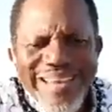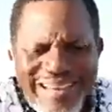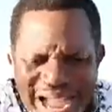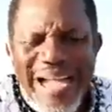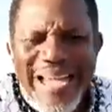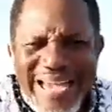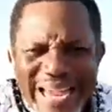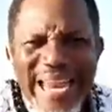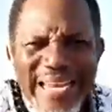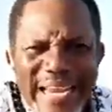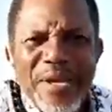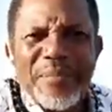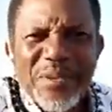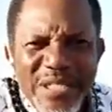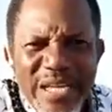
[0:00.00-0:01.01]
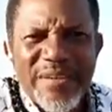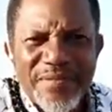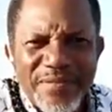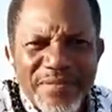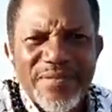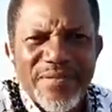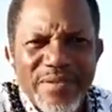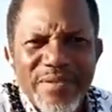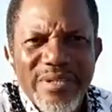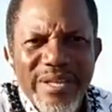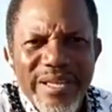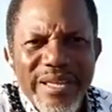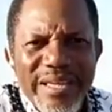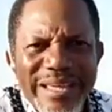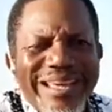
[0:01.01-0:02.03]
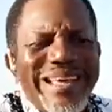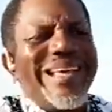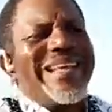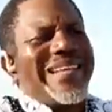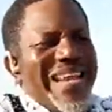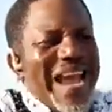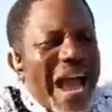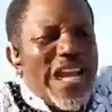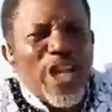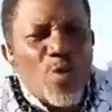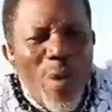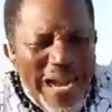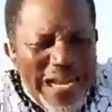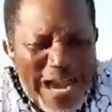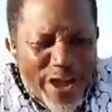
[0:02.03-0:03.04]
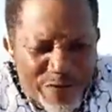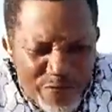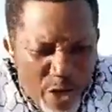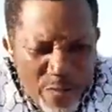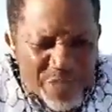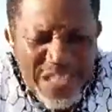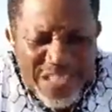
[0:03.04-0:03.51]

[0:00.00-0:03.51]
They are killing themselves. They are the ones that form